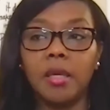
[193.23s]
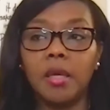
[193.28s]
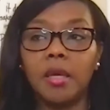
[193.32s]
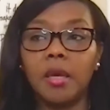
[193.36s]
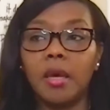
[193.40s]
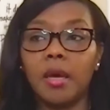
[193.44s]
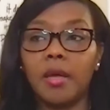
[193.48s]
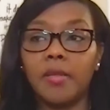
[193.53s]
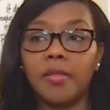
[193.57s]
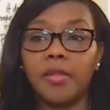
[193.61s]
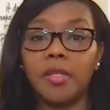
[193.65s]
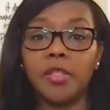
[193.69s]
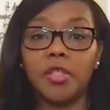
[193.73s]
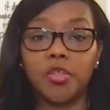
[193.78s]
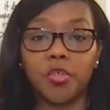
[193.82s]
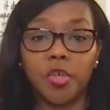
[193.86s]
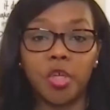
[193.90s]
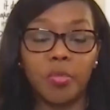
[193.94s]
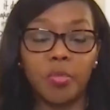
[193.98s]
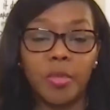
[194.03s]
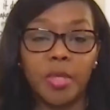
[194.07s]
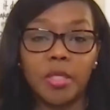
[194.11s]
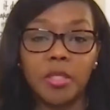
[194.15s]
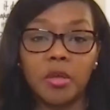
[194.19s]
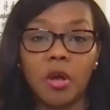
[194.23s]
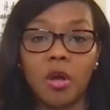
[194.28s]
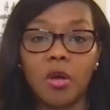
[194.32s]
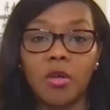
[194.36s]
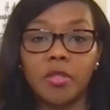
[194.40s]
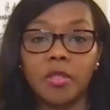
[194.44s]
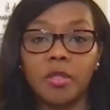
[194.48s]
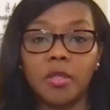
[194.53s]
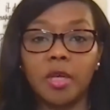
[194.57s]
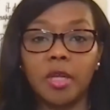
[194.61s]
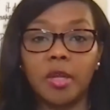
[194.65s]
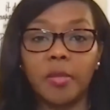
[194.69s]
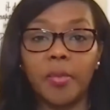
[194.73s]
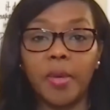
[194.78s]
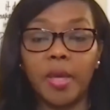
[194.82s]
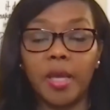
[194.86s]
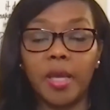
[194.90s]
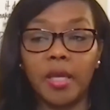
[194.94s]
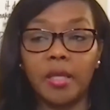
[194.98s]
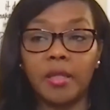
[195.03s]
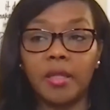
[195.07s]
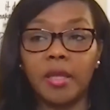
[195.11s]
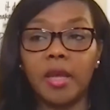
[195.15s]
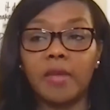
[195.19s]
These treatments cause a lot of
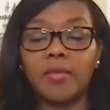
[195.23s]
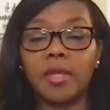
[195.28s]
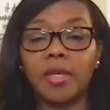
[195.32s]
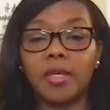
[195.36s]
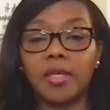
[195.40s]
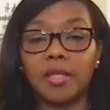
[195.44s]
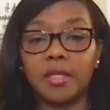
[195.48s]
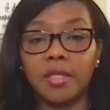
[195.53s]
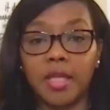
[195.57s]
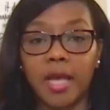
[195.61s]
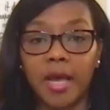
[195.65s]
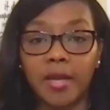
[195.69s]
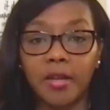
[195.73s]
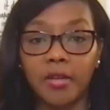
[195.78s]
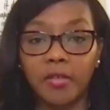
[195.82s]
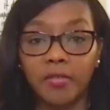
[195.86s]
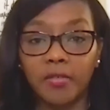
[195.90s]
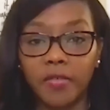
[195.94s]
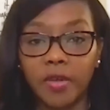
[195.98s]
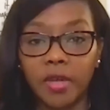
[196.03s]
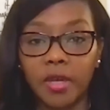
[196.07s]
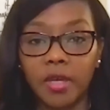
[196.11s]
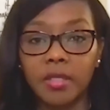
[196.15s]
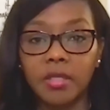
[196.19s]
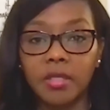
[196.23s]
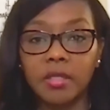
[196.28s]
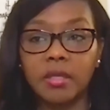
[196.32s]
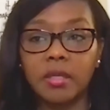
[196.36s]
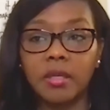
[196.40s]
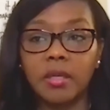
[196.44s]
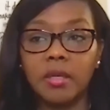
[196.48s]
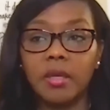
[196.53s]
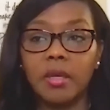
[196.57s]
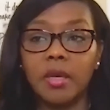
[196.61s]
pain. They have a lot of side effects.